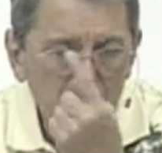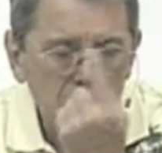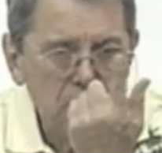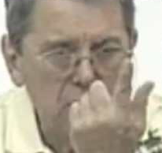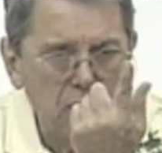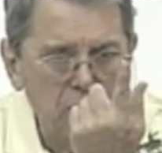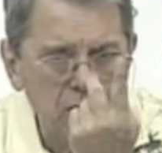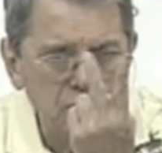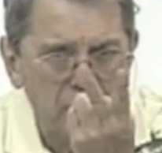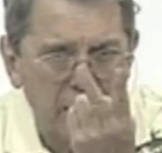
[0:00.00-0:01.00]

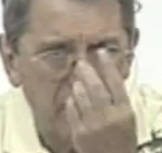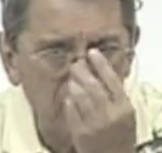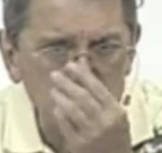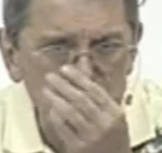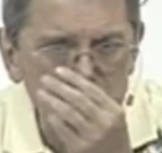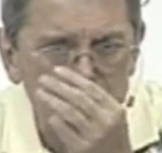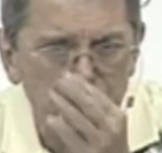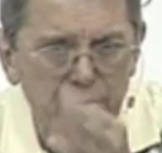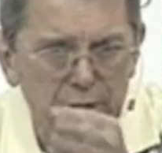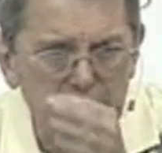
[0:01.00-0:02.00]
Cars and houses
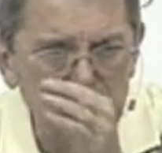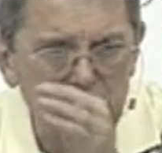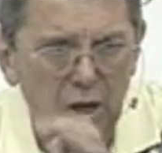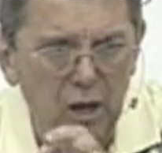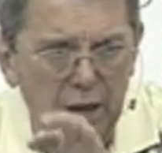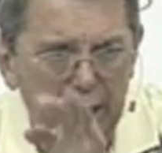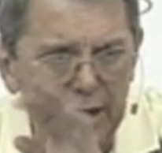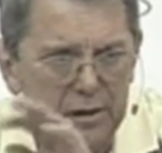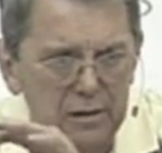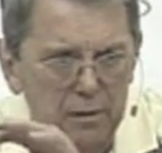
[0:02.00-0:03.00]
and things and
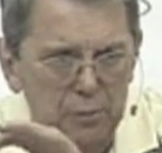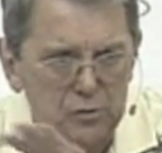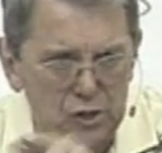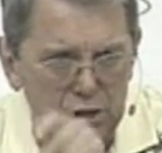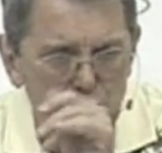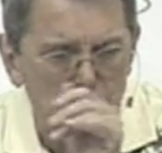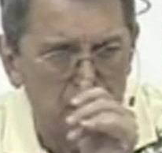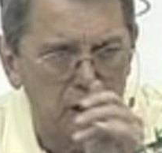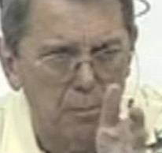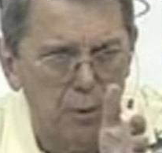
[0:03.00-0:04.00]
land and position
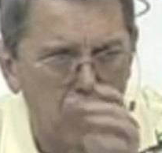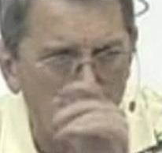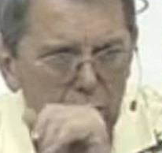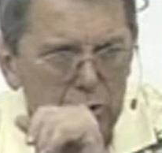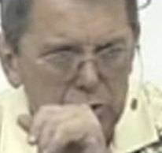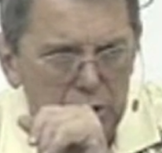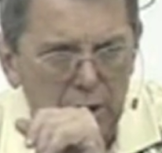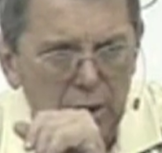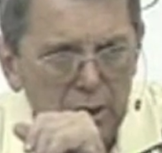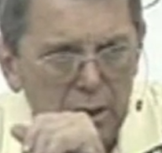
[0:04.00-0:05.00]
and applause and